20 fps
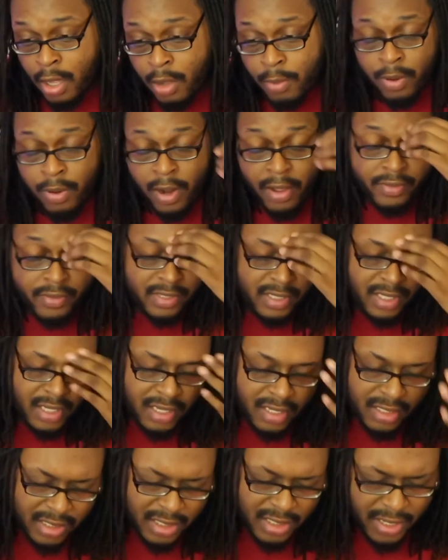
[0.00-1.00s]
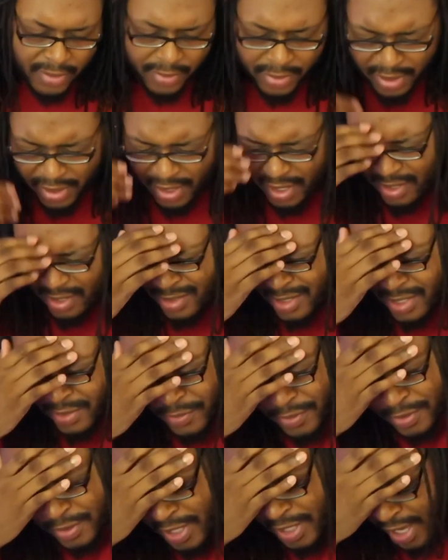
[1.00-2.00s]
privacy in this
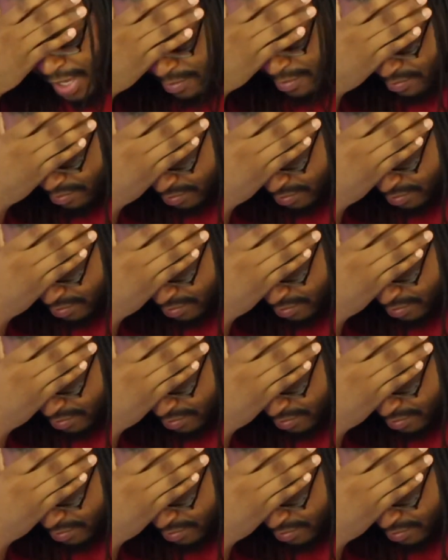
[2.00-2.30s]
difficult time.